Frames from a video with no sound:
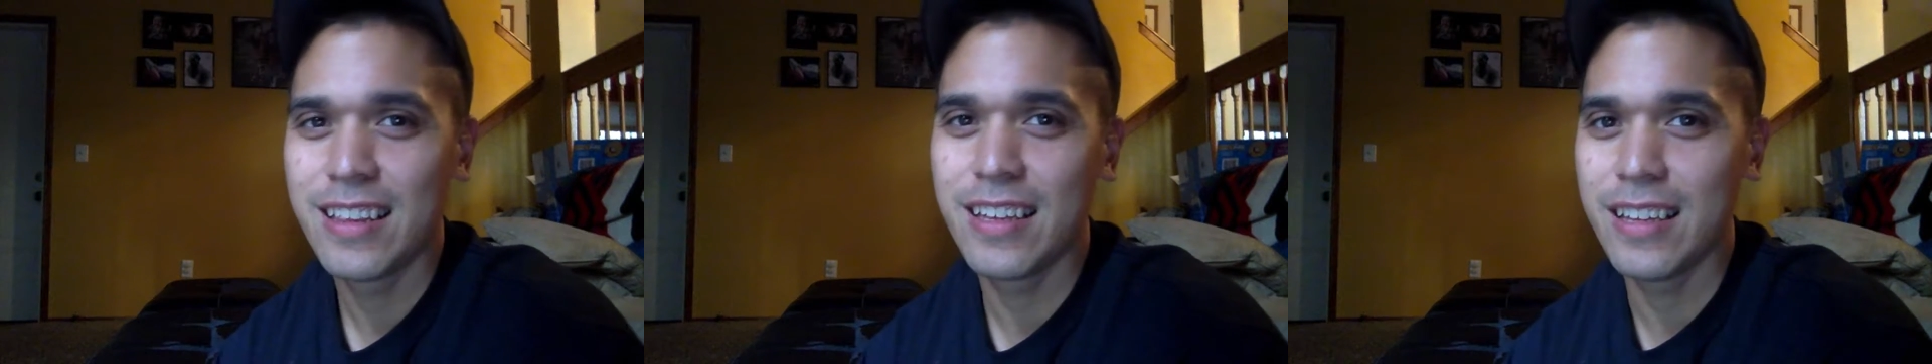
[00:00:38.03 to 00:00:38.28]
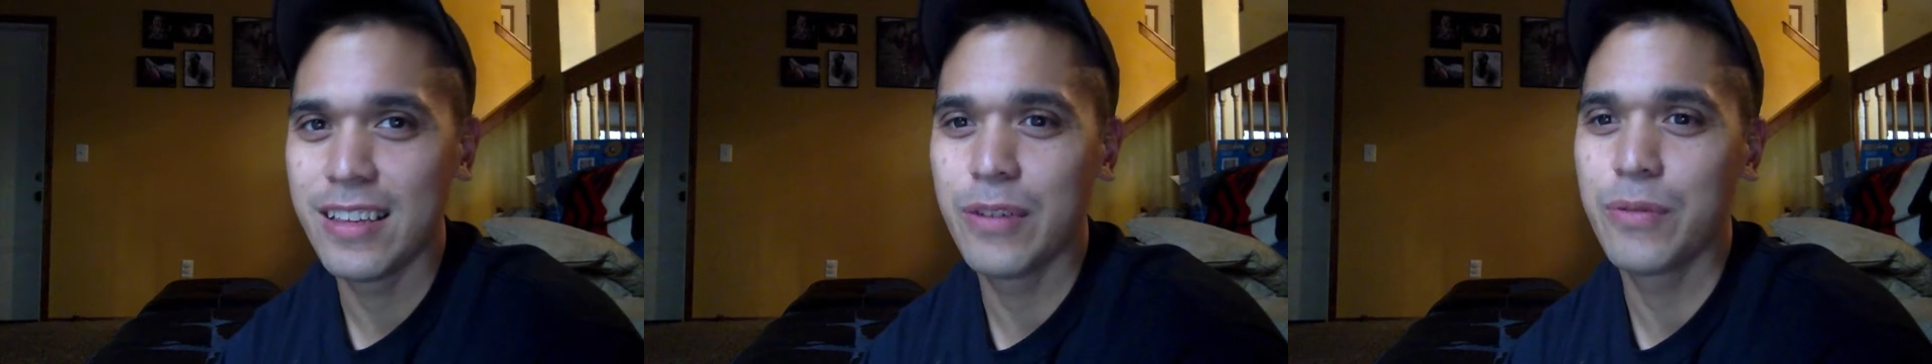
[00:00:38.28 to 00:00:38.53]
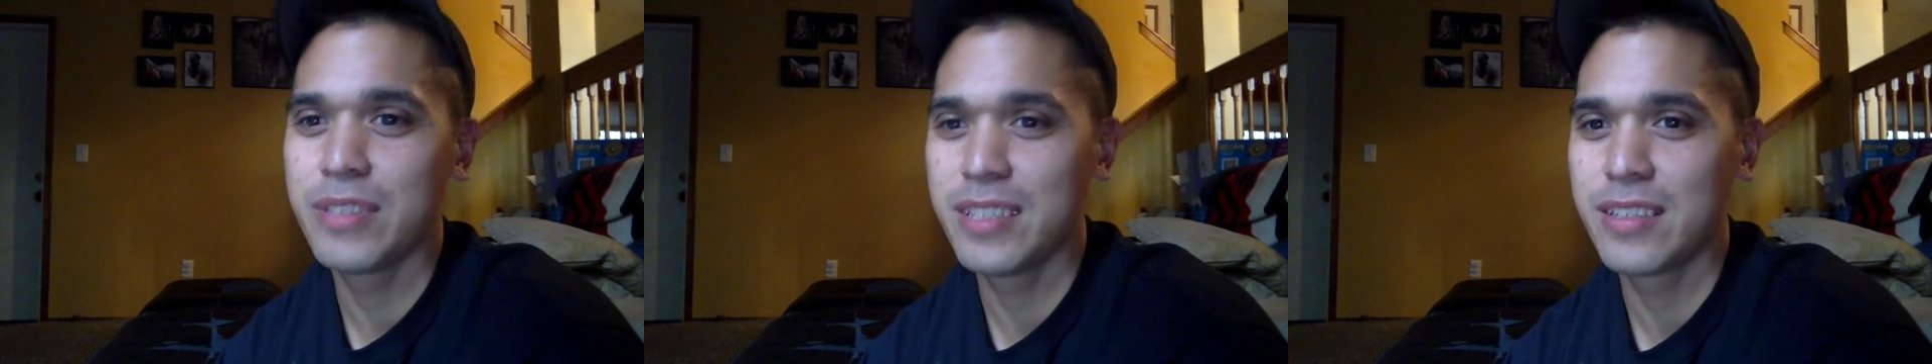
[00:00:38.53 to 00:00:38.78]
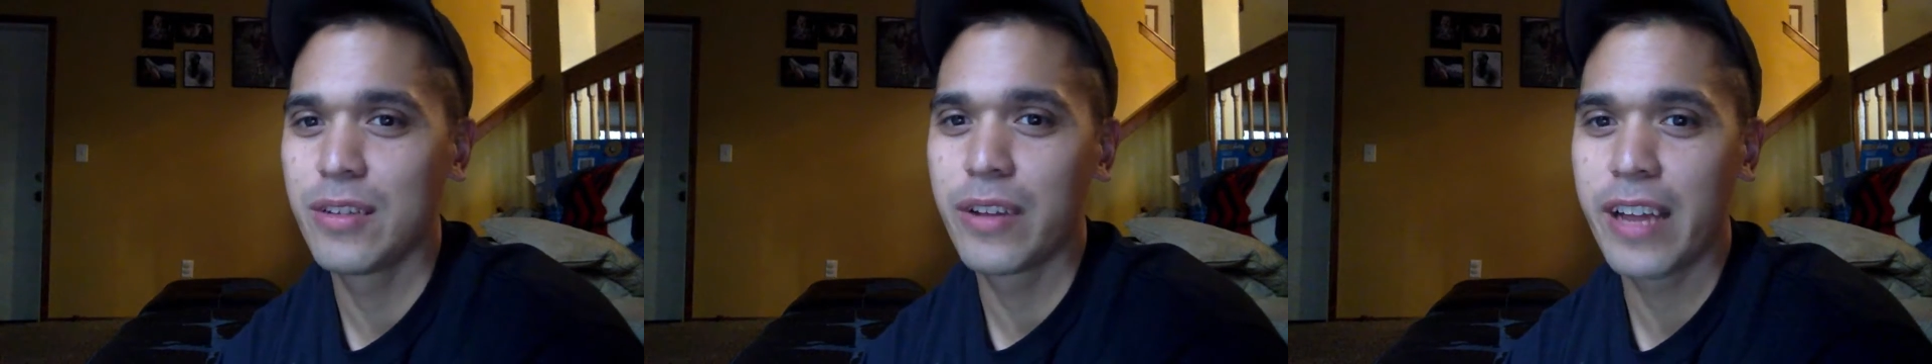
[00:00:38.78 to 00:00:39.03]
that there was
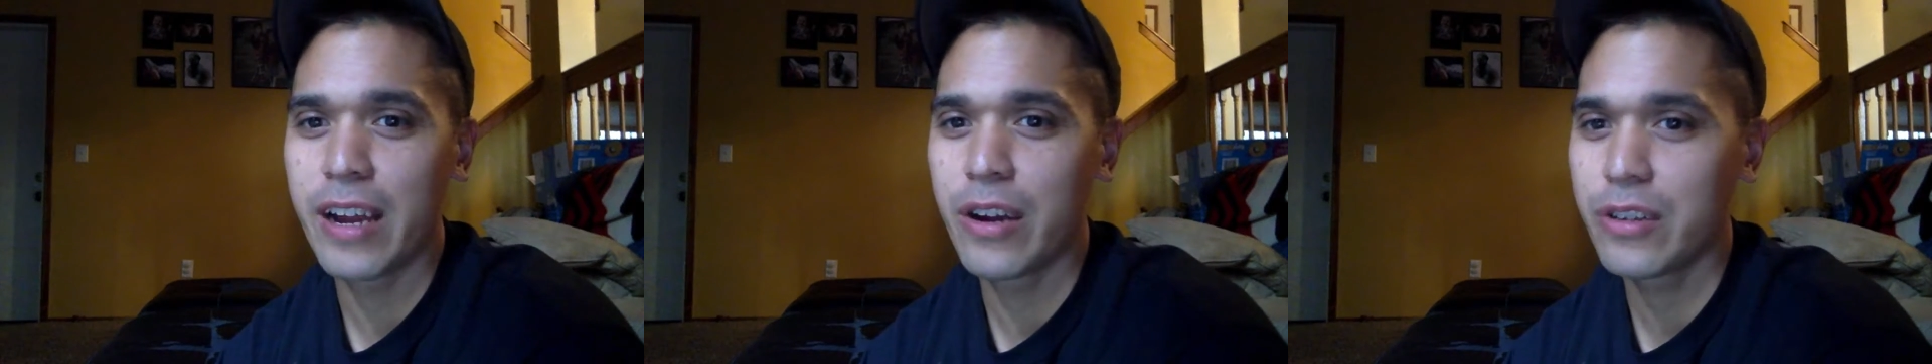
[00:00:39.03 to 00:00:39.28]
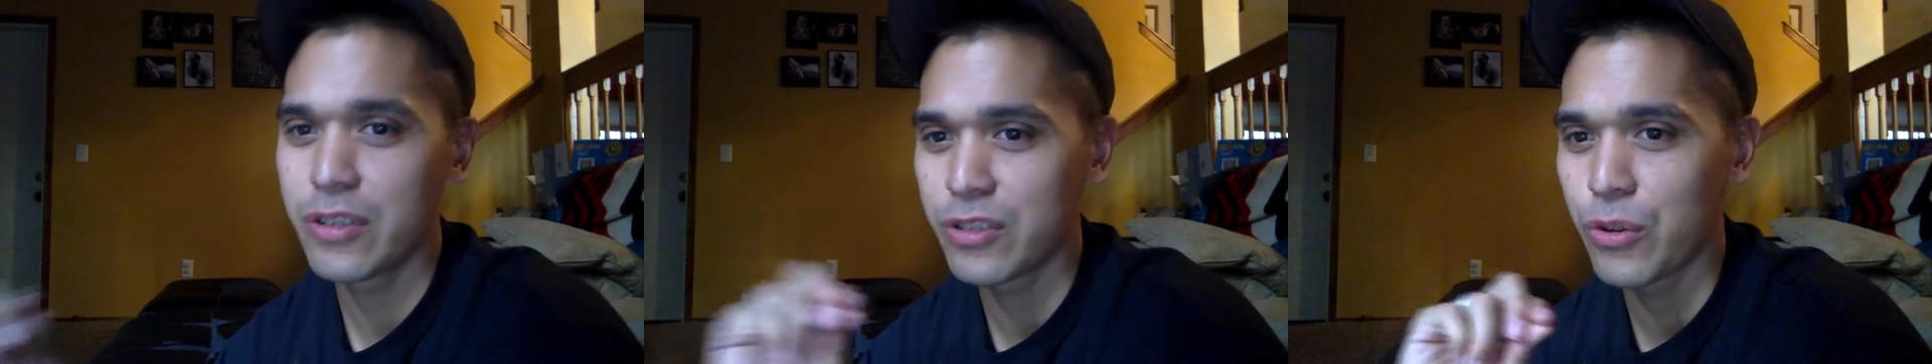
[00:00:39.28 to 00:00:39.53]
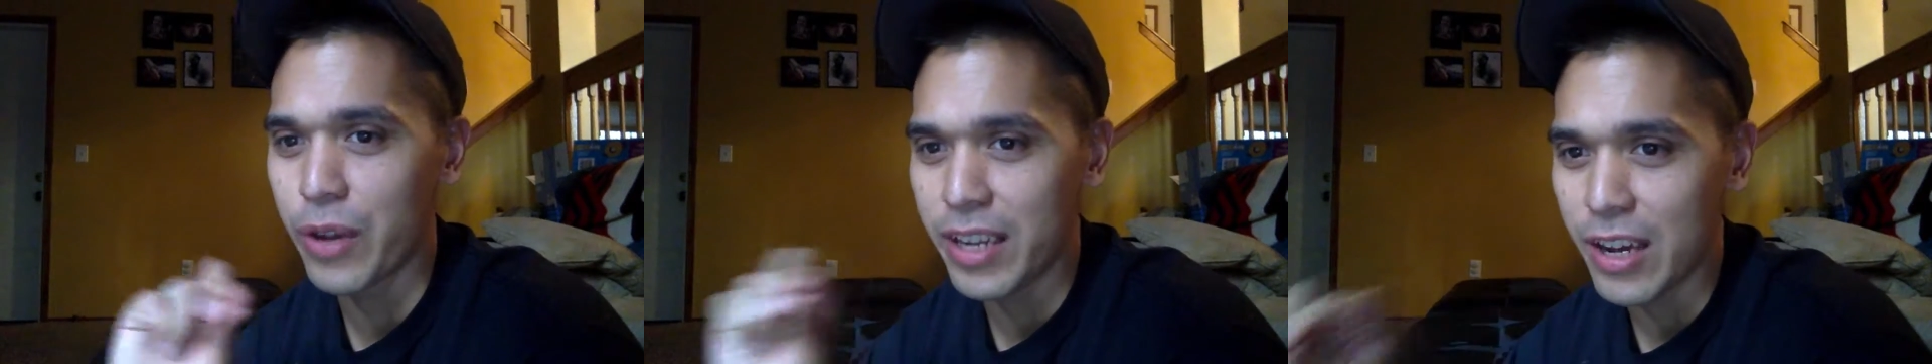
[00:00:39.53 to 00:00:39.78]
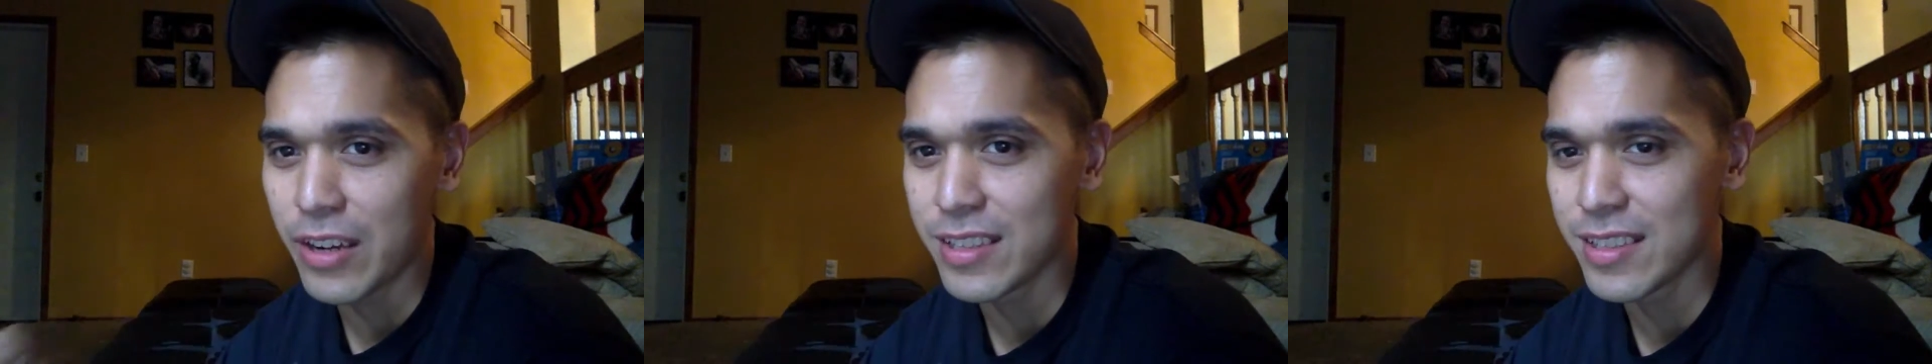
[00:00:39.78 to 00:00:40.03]
these little characters going down a